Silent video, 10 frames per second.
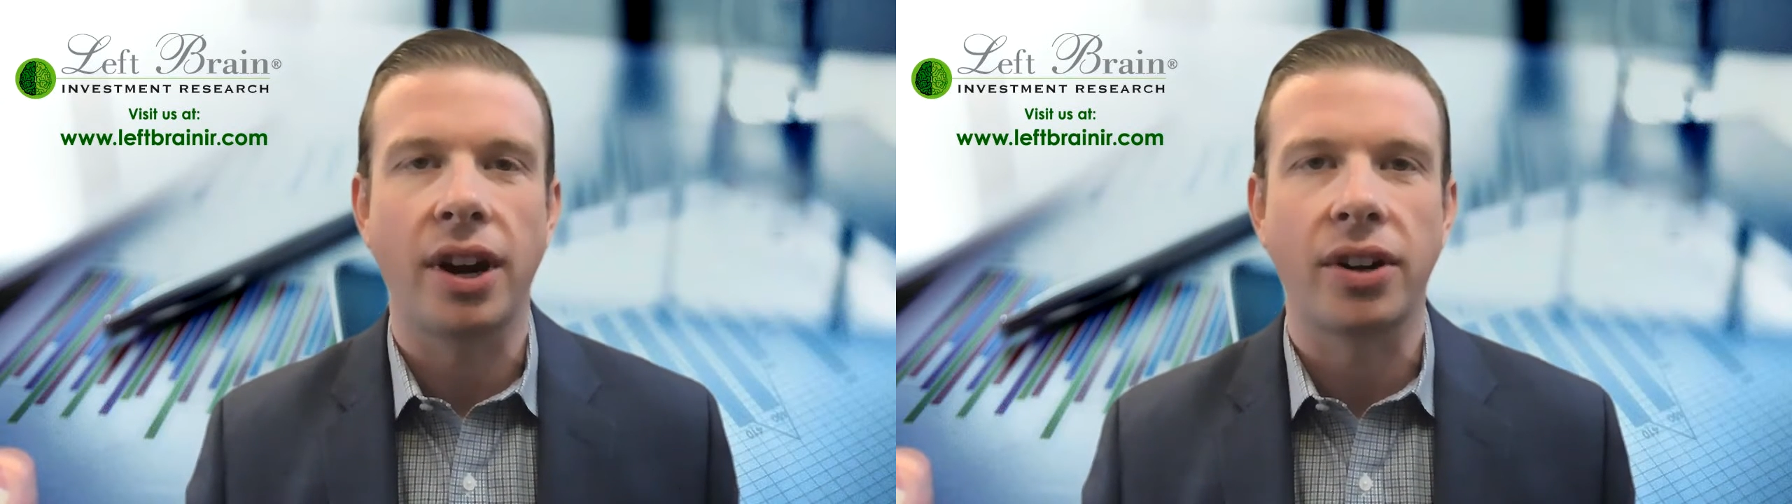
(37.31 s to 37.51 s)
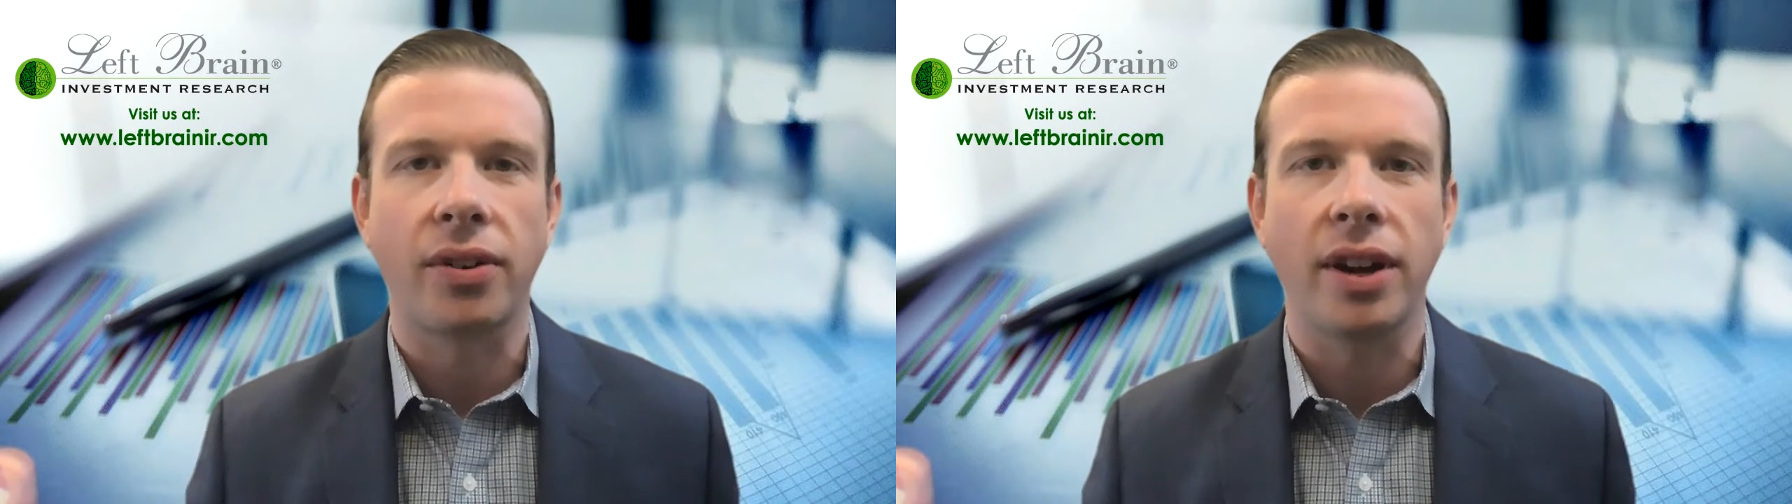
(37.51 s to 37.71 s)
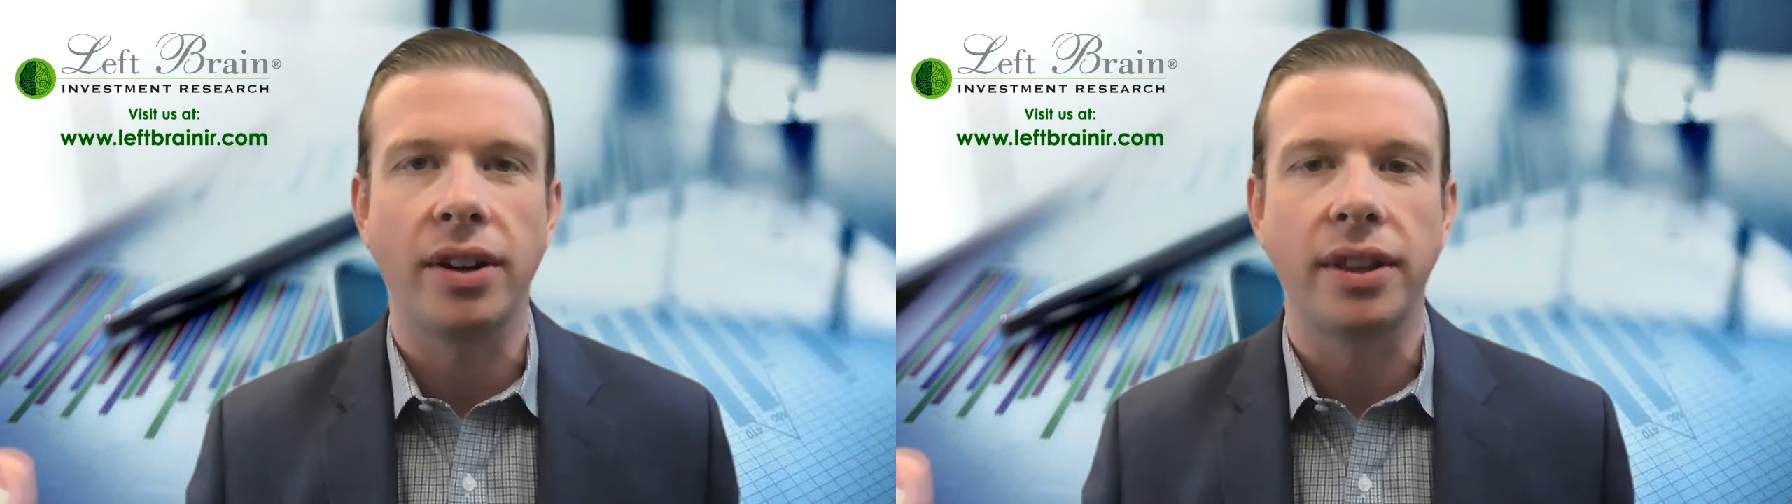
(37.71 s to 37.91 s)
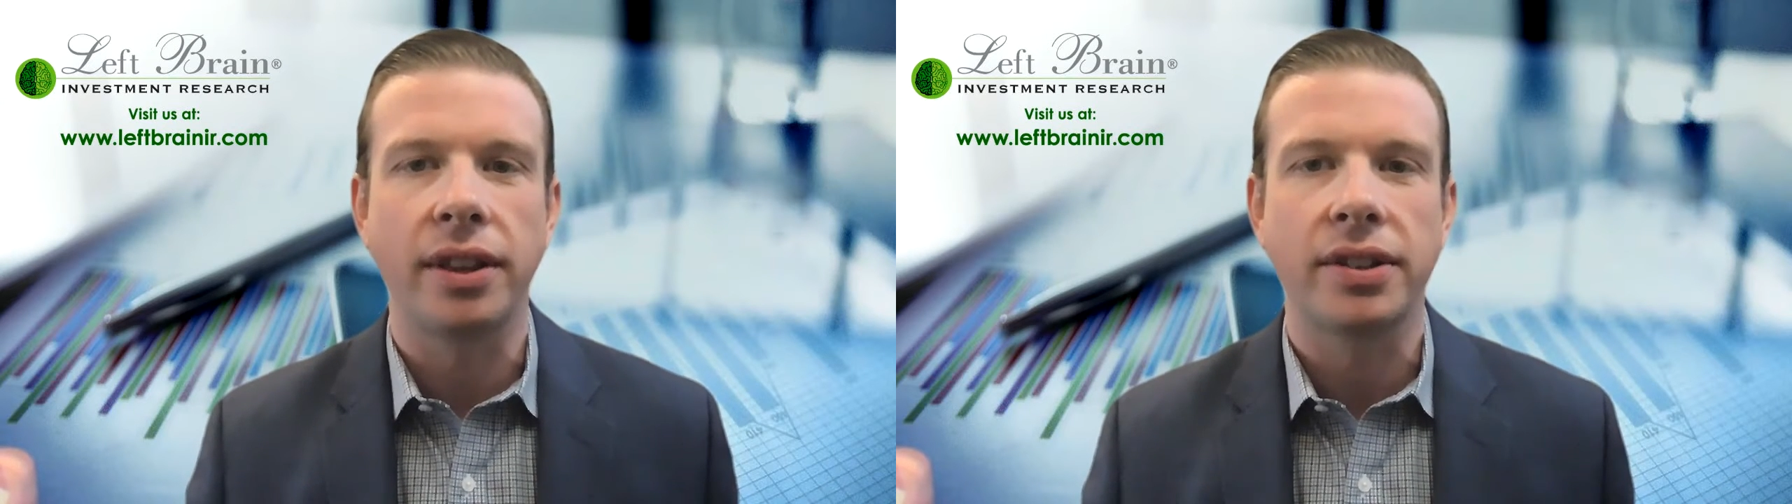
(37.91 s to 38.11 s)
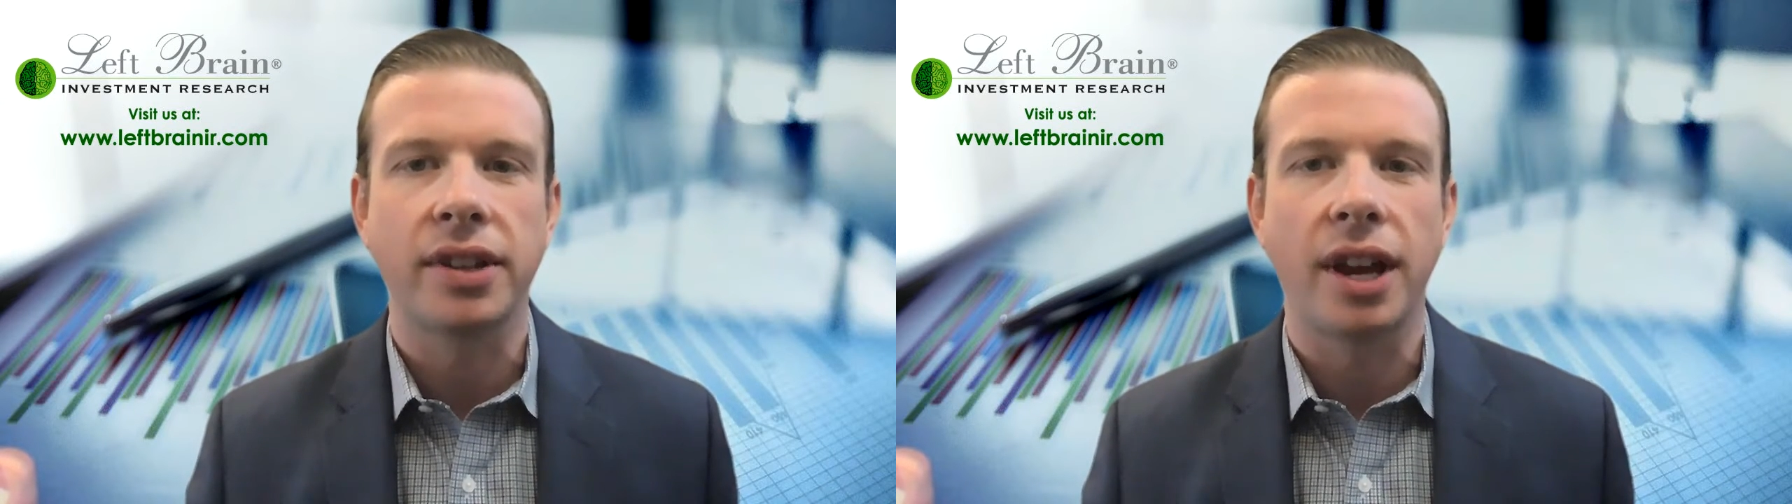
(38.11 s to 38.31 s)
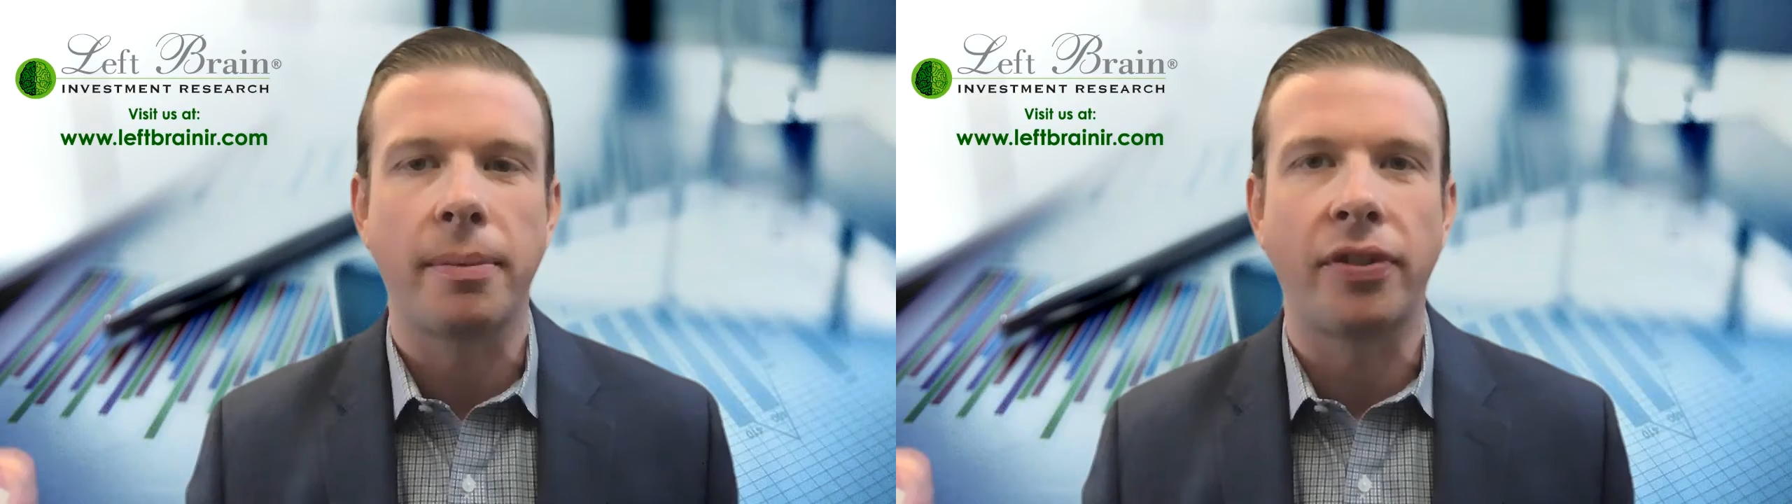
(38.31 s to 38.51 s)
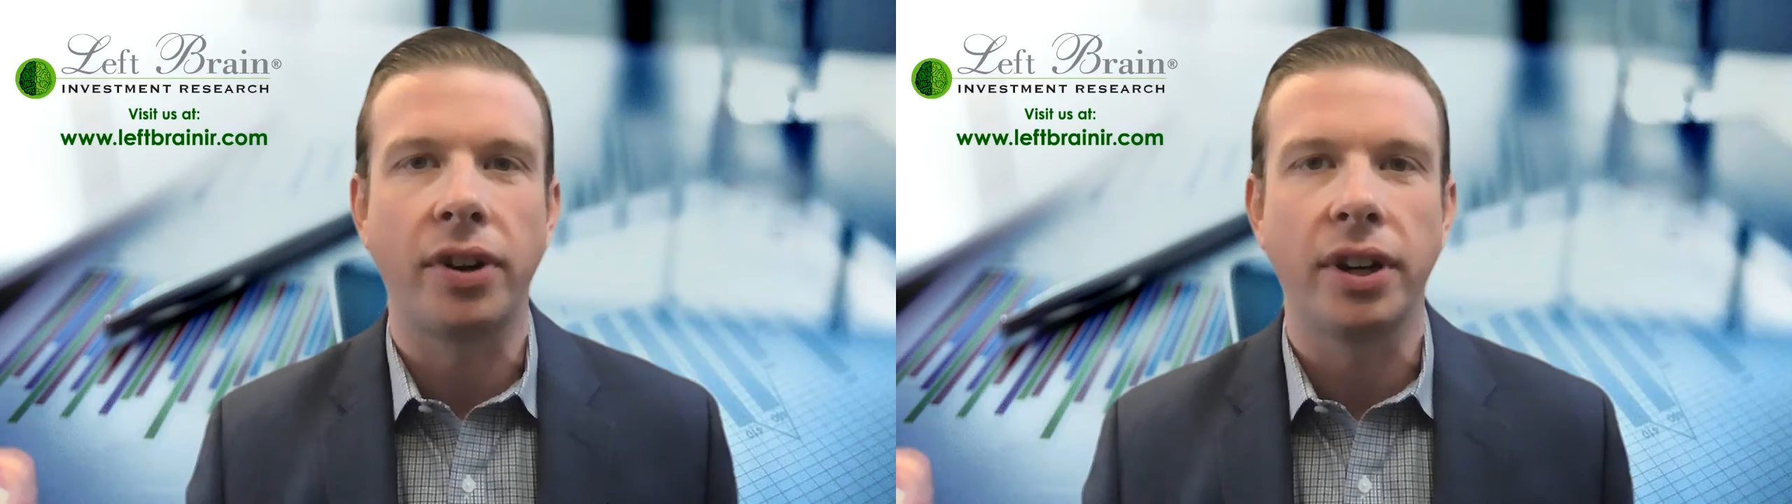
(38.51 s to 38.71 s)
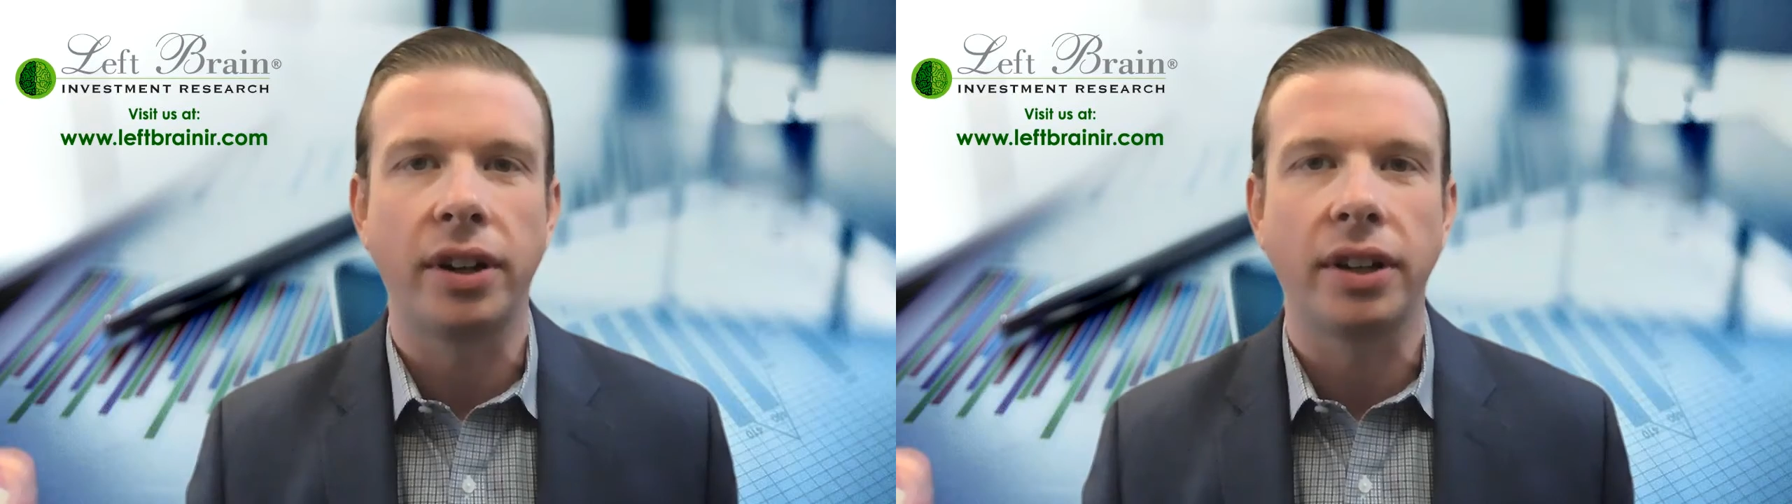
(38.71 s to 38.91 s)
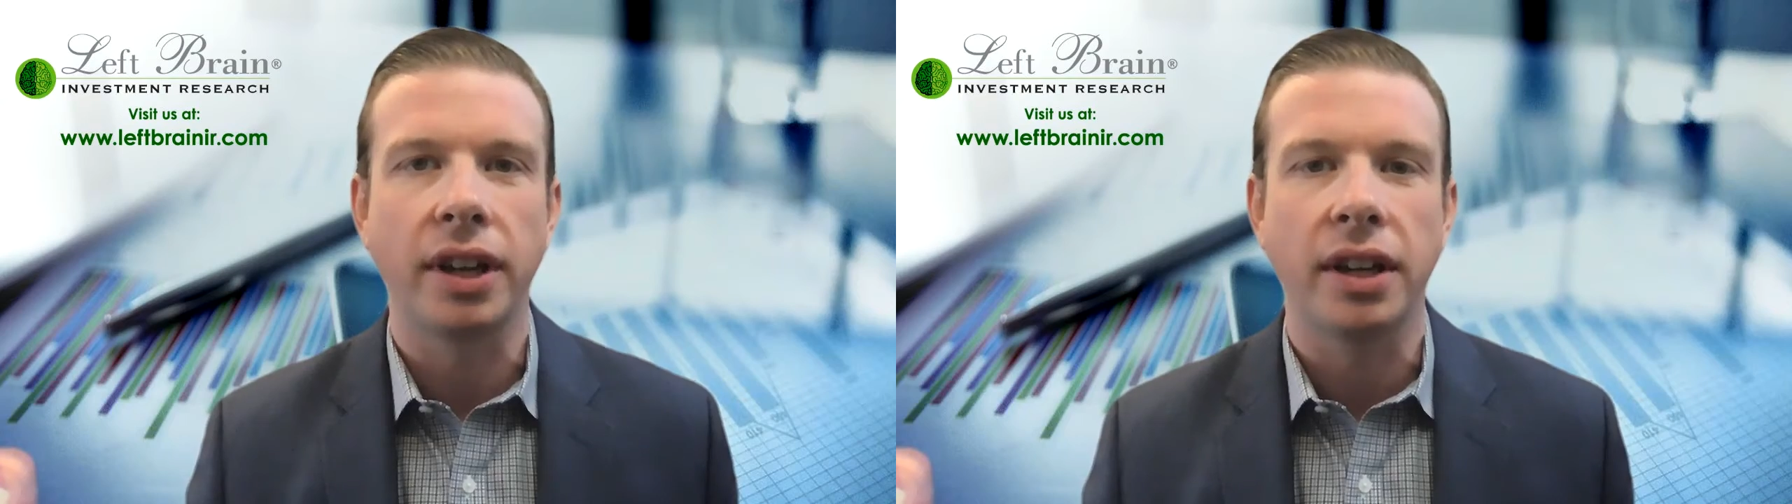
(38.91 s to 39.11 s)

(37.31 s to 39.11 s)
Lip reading: are greater than the sum of her yearly